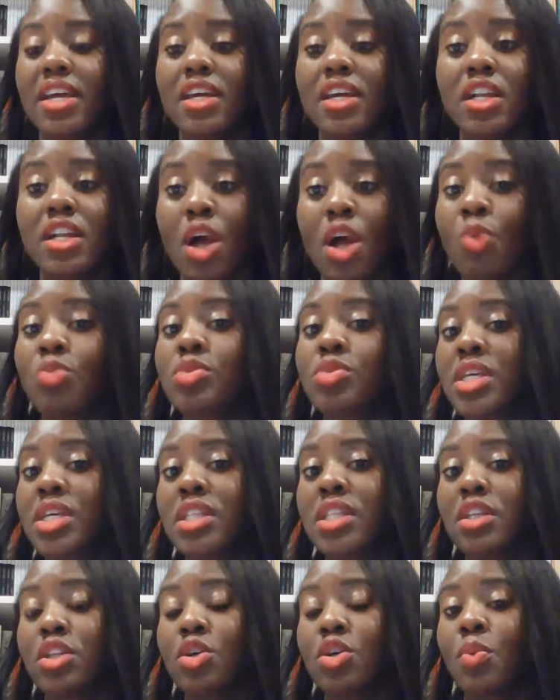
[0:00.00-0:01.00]
and
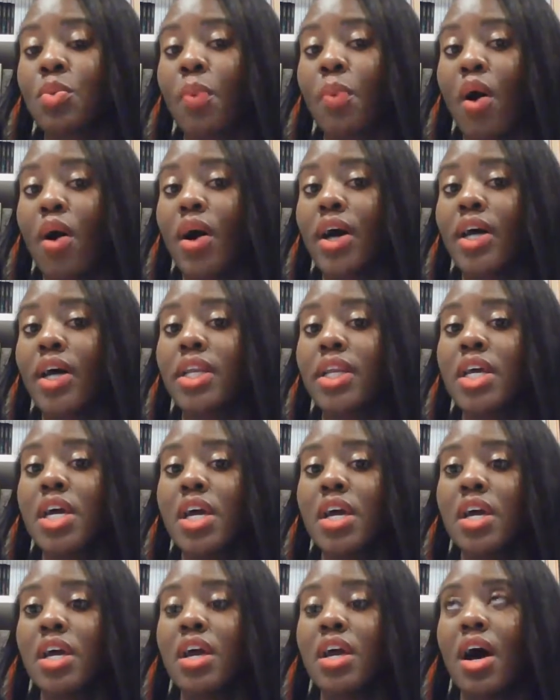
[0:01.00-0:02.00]
closing the loop
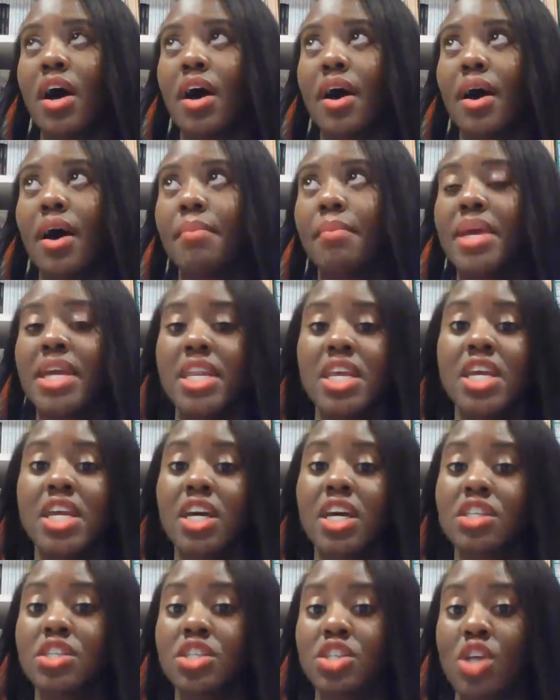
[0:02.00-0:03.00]
on
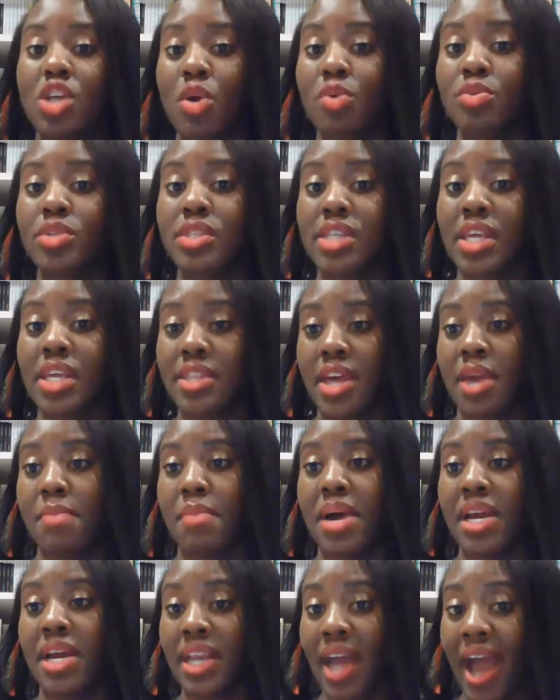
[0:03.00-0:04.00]
any concerns that
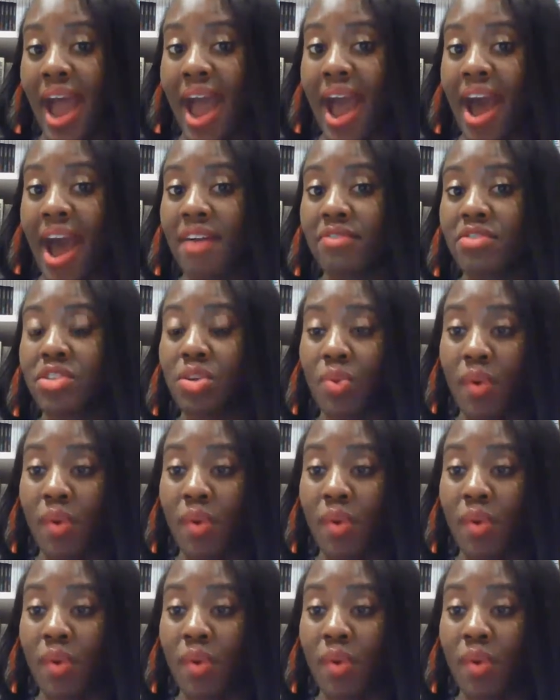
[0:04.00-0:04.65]
they might have.